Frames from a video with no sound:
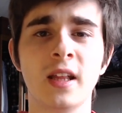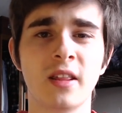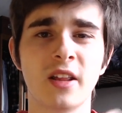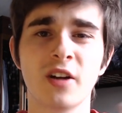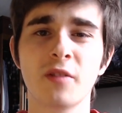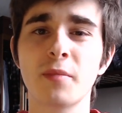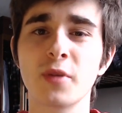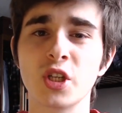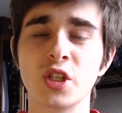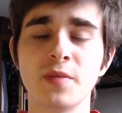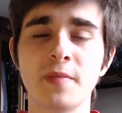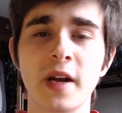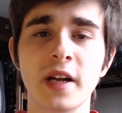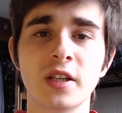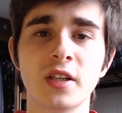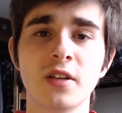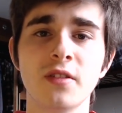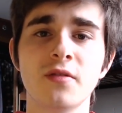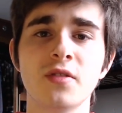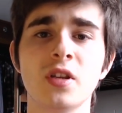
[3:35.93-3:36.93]

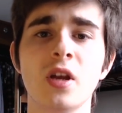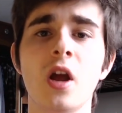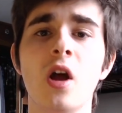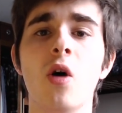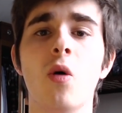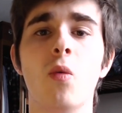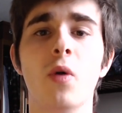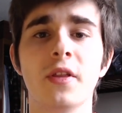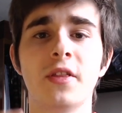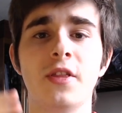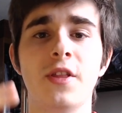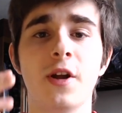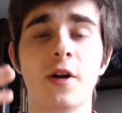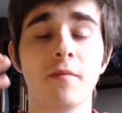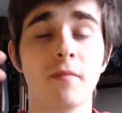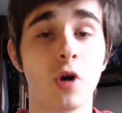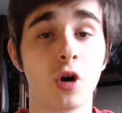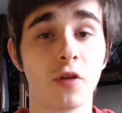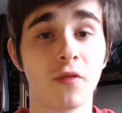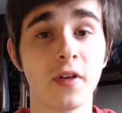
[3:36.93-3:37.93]
perspectives, what their
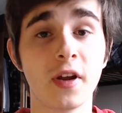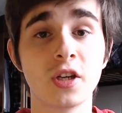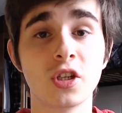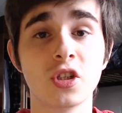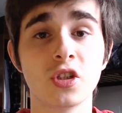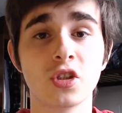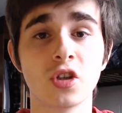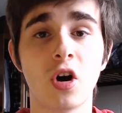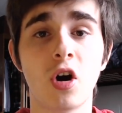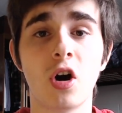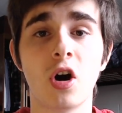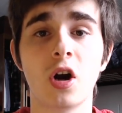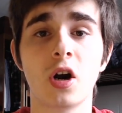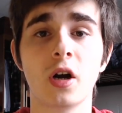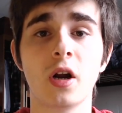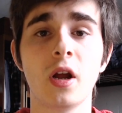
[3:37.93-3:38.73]
motivations are,